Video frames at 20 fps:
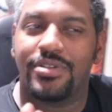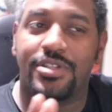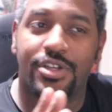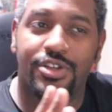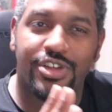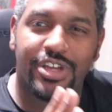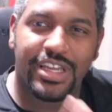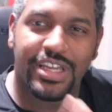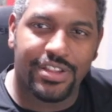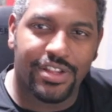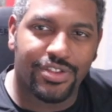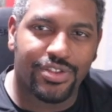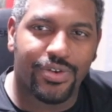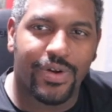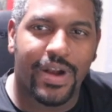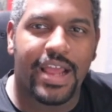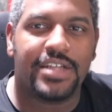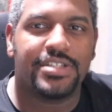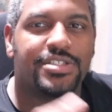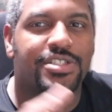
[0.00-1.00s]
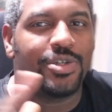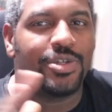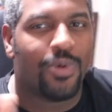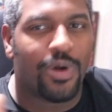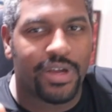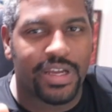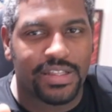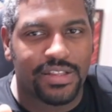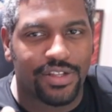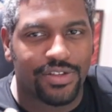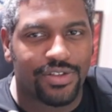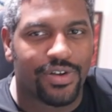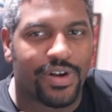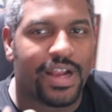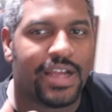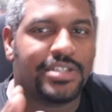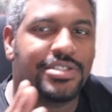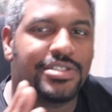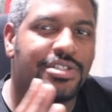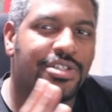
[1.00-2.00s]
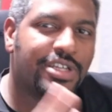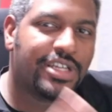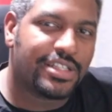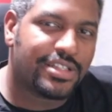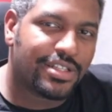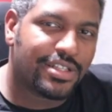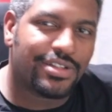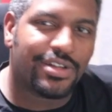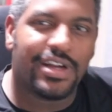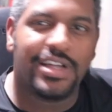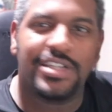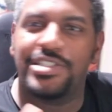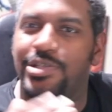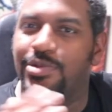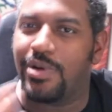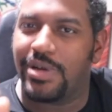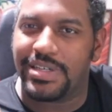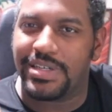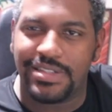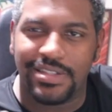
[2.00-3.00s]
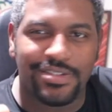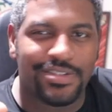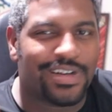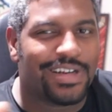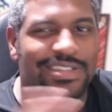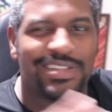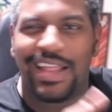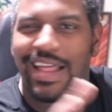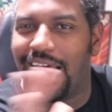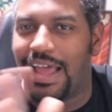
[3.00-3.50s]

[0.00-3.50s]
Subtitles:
So you get the Thresh, you won't get the Thresh. You get the Thresh, you won't get the Thresh.